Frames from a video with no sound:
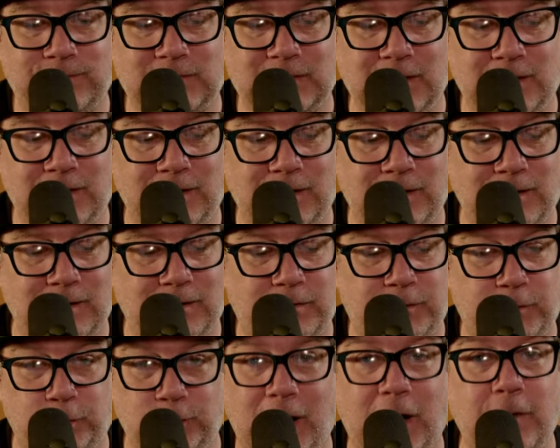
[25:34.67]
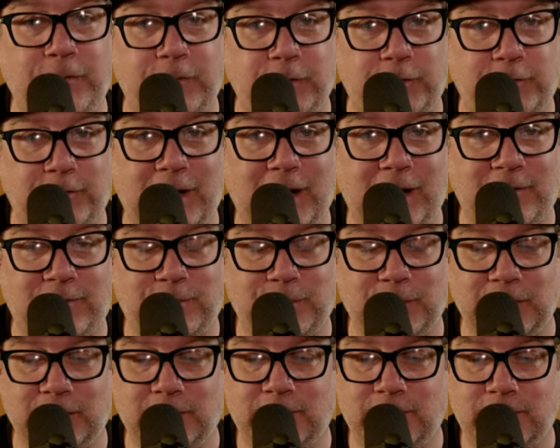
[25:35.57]
throughout the draft,
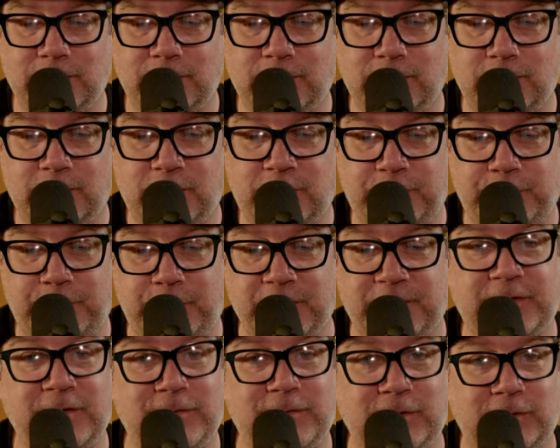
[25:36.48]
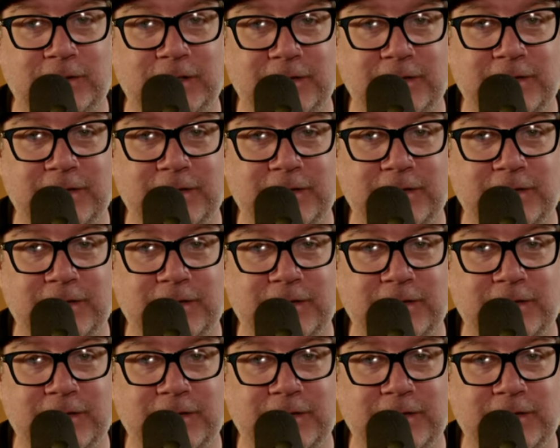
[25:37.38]
but specifically